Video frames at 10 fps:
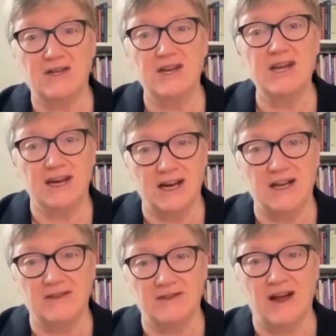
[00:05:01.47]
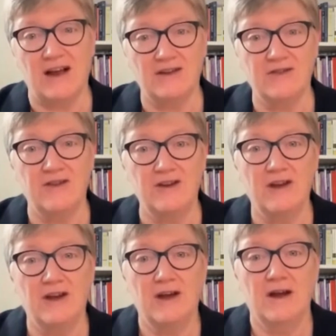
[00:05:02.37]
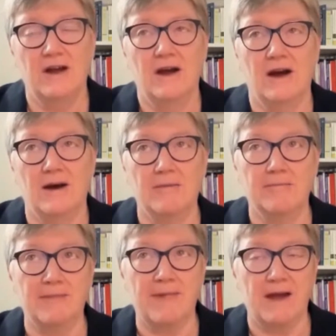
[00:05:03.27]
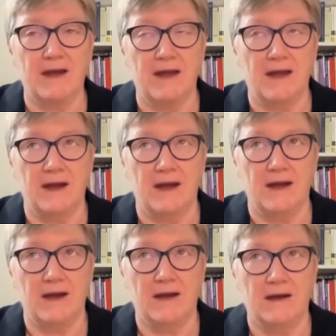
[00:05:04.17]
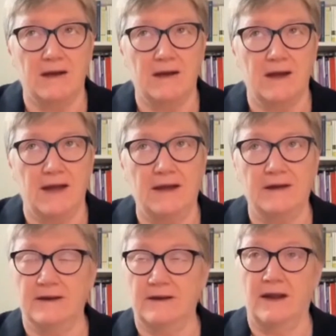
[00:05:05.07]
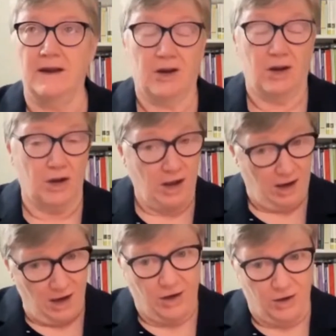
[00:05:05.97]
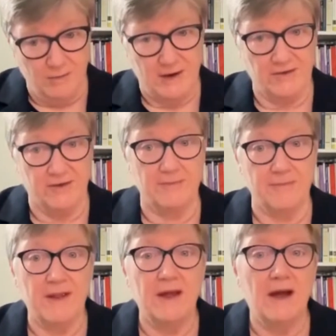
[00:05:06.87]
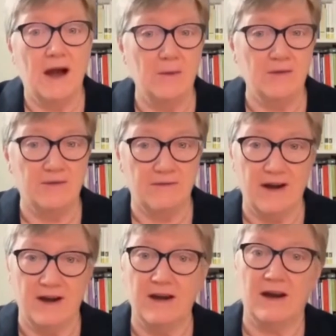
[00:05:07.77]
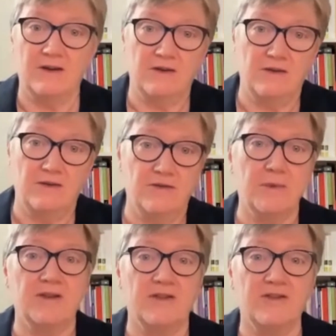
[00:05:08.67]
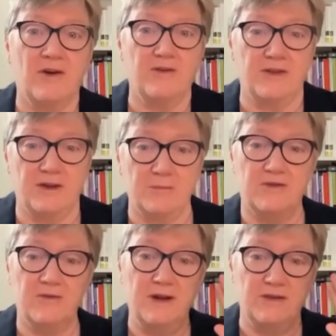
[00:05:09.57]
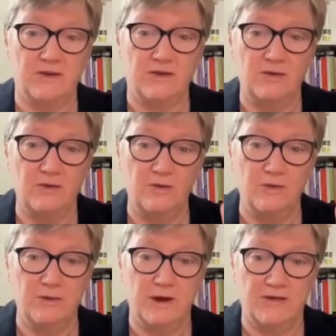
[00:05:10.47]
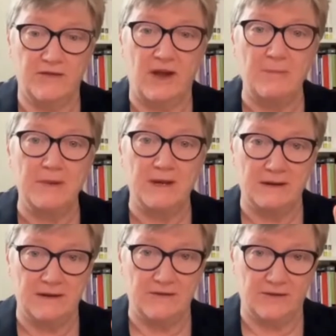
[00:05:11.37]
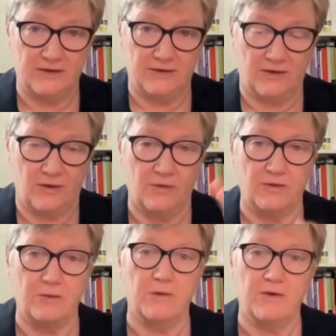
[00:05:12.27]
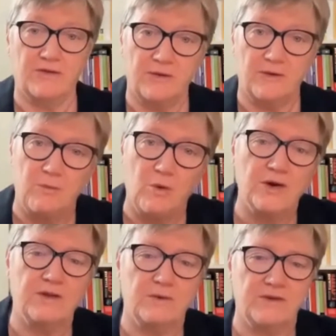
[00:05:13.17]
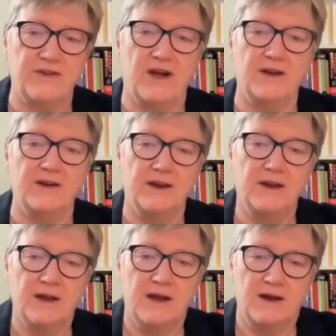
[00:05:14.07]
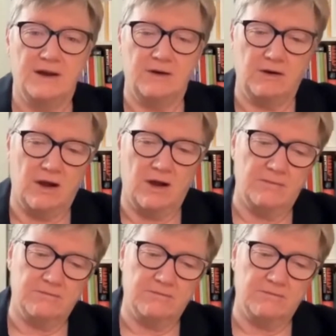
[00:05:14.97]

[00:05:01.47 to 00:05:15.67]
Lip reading: and ecclesiology um, uh, and ecumenism. I was invited to do some consulting between the two assemblies. So there was some work that was done um,